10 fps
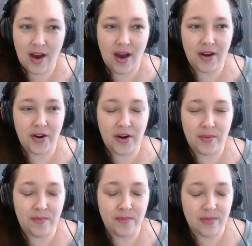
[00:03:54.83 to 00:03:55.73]
on
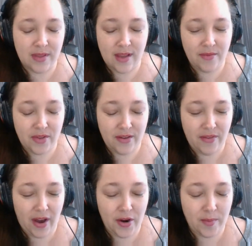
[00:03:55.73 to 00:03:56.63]
our lovely
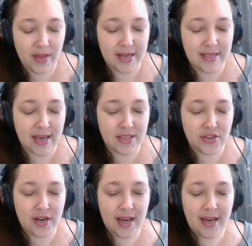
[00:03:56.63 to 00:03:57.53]
fireplace
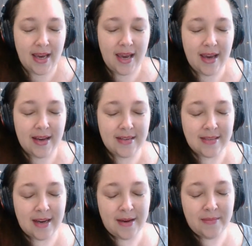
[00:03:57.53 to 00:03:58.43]
yesterday,
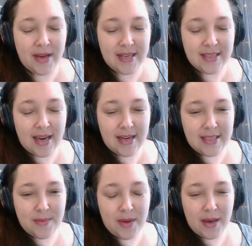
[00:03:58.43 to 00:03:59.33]
and excited
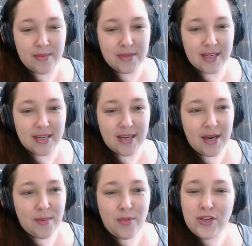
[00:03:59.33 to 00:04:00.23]
to be able to
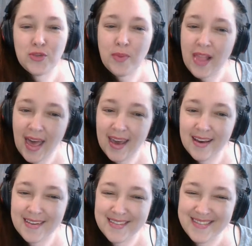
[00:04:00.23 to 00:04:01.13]
push
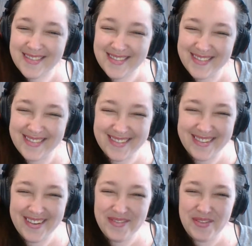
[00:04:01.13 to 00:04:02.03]
play,
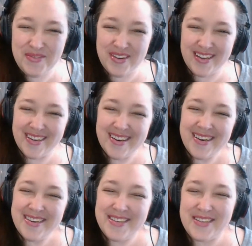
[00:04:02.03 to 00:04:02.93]
if you will,
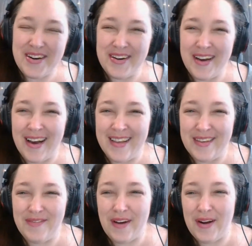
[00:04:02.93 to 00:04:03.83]
turn on
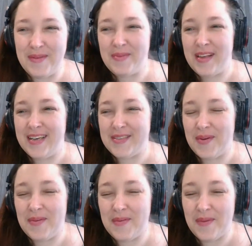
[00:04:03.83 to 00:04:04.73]
the fireplace
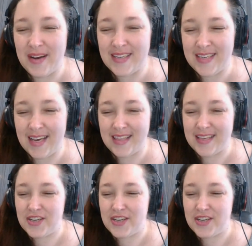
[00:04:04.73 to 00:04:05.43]
when we want to take the